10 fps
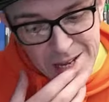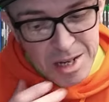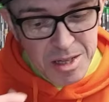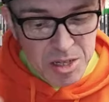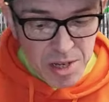
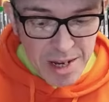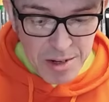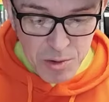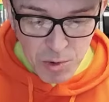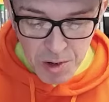The
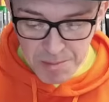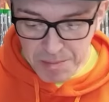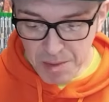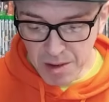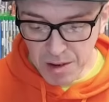second one,
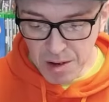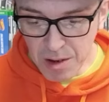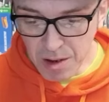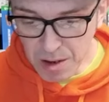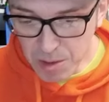
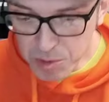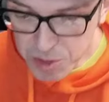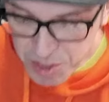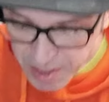I would